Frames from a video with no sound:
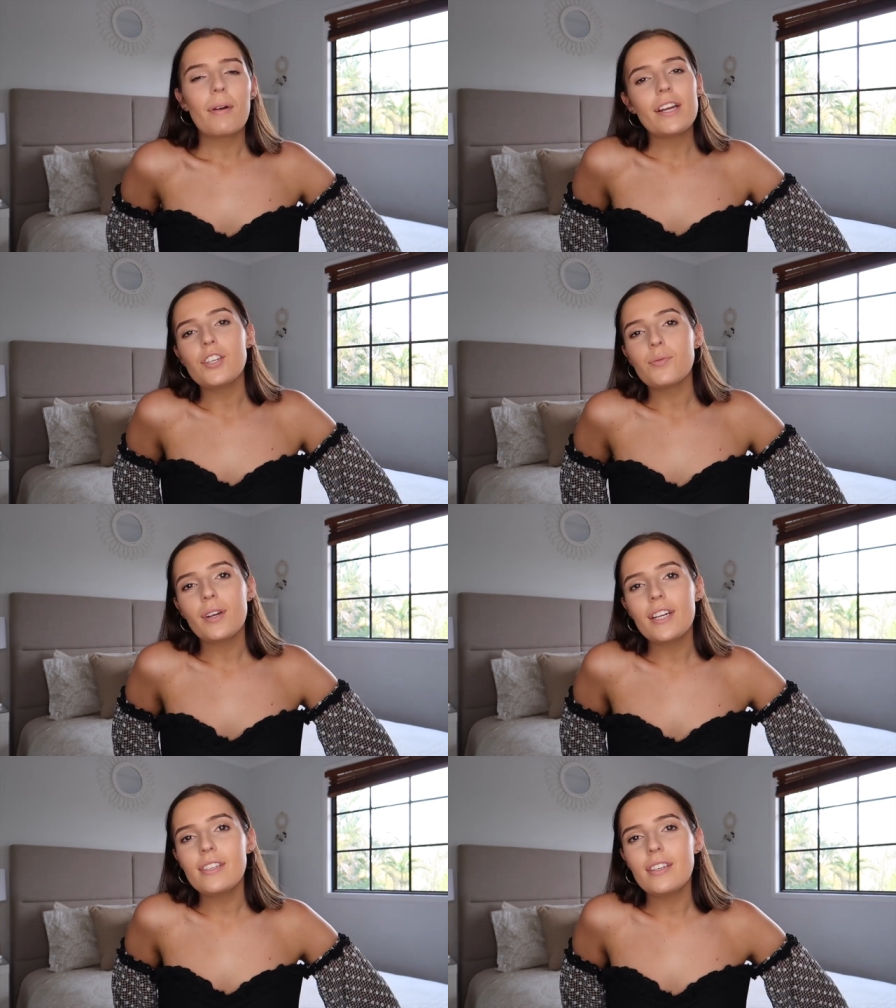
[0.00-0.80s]
But I just
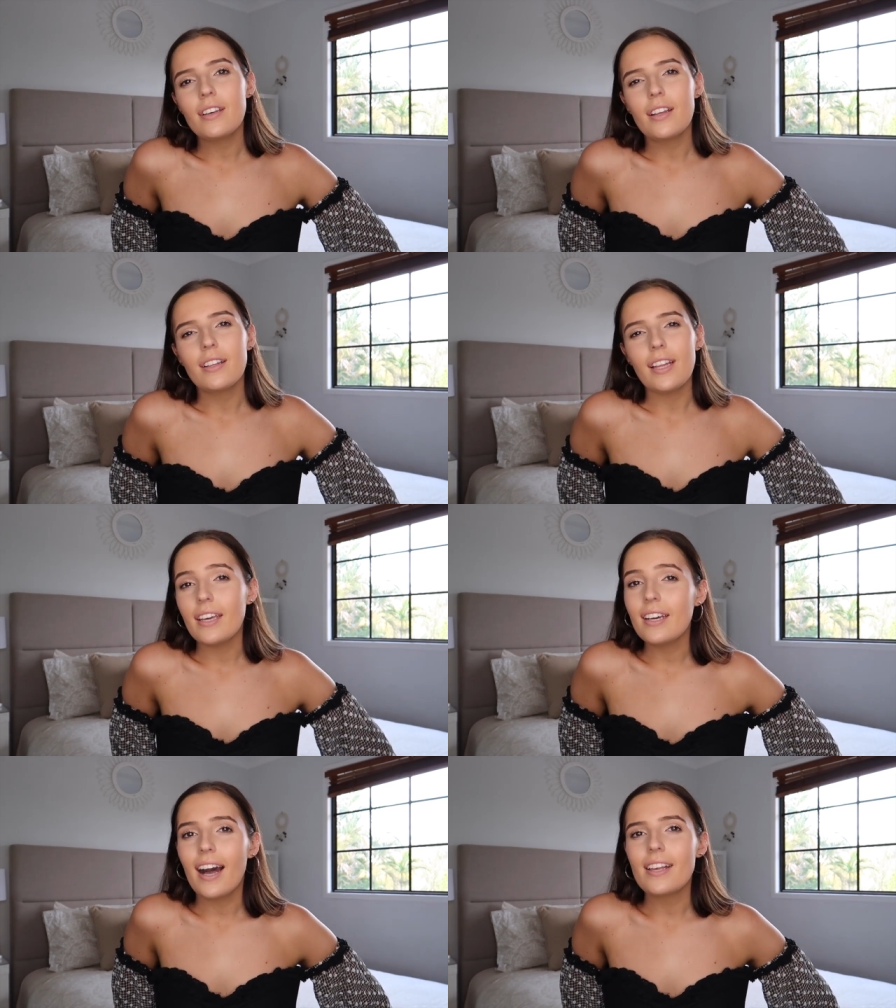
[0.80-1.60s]
wanted to
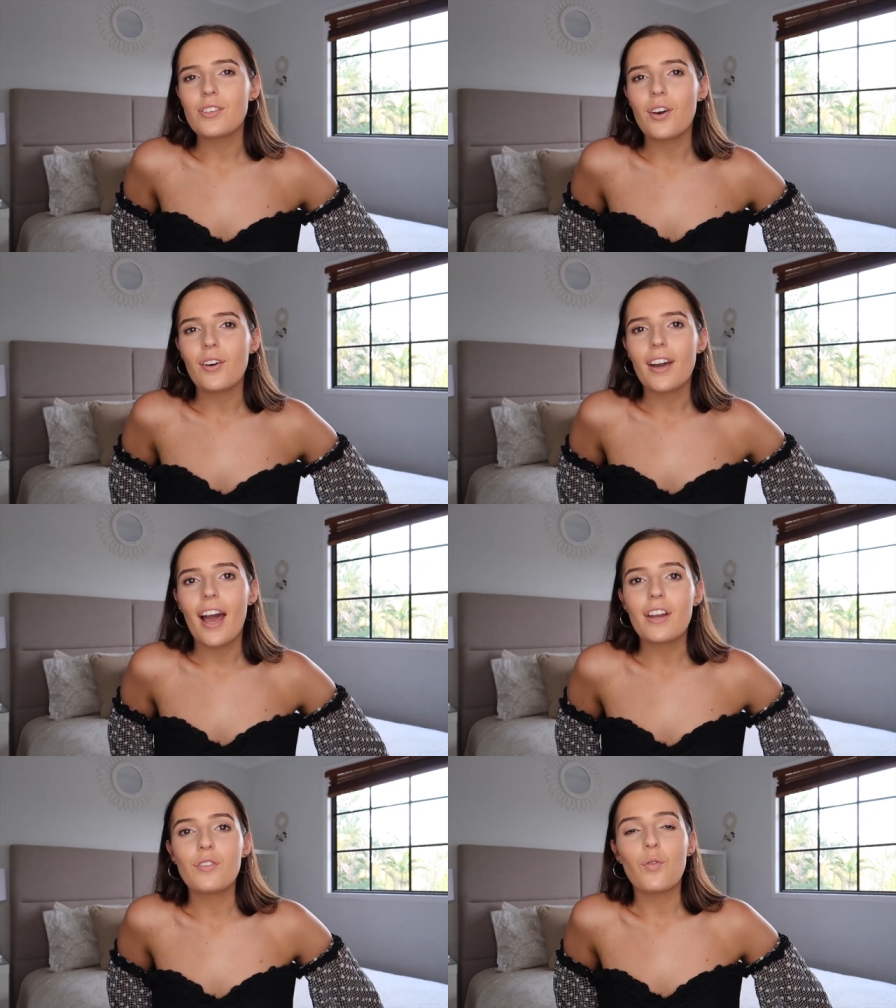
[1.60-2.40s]
let you guys know
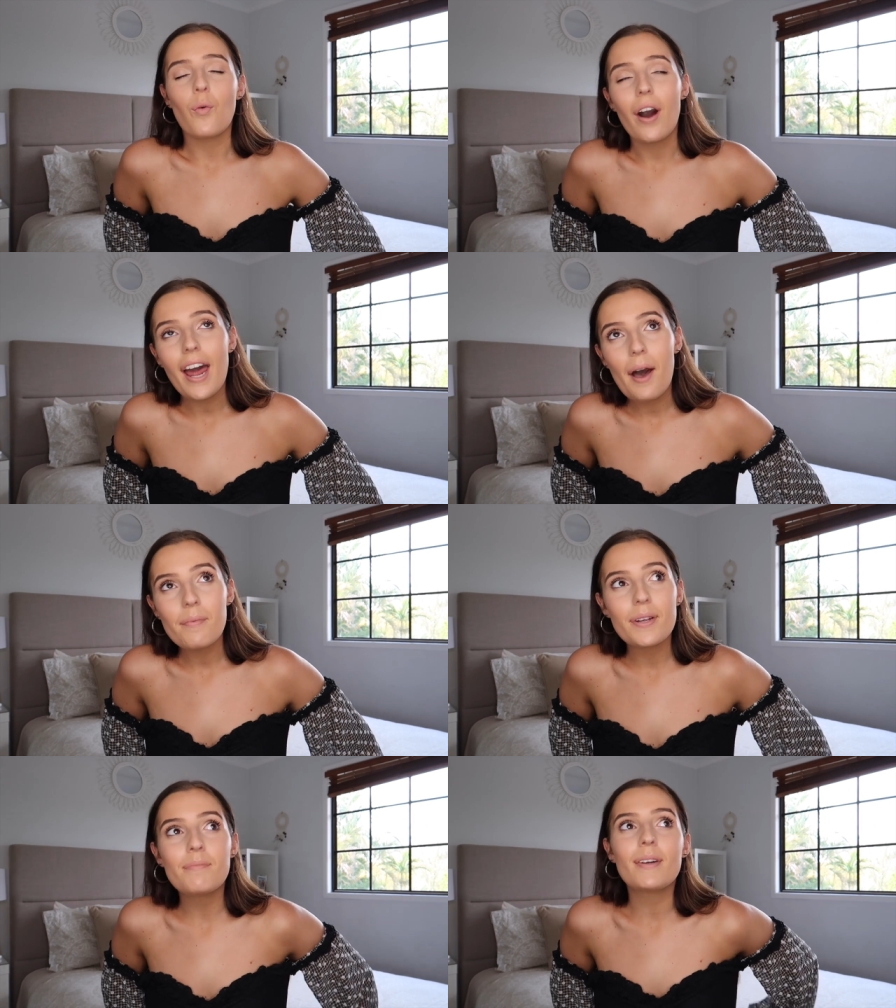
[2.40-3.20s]
kind of what
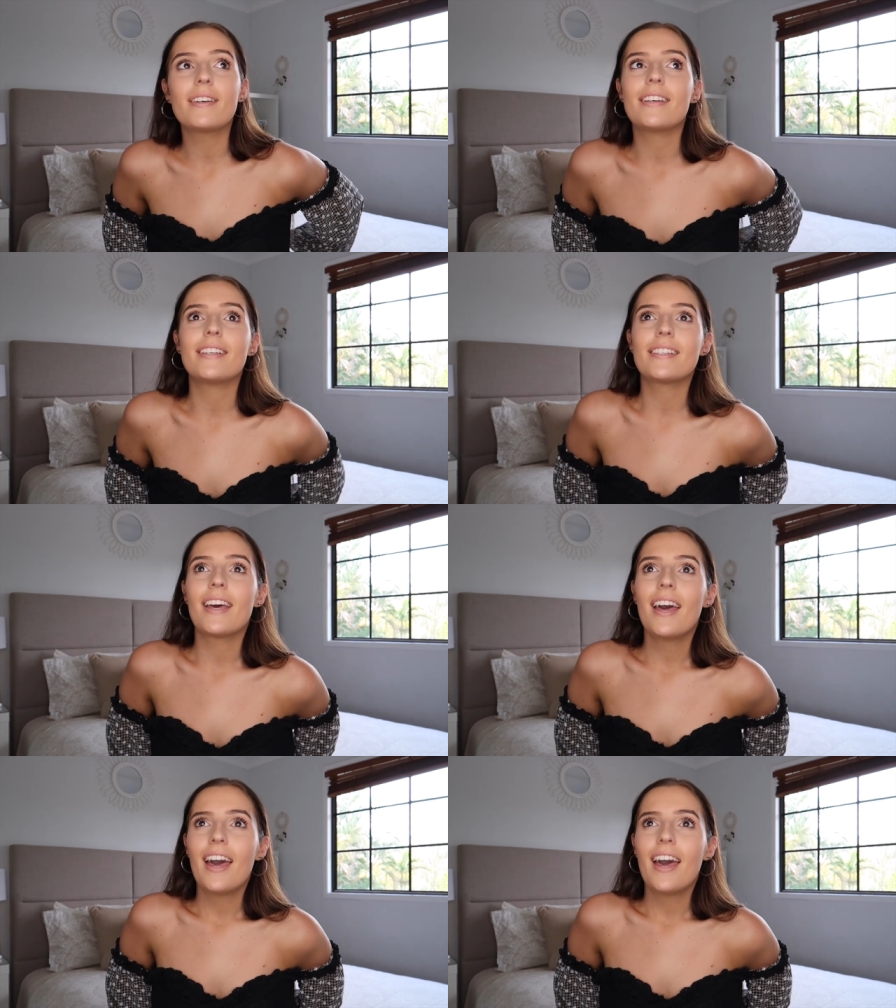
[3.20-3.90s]
happened because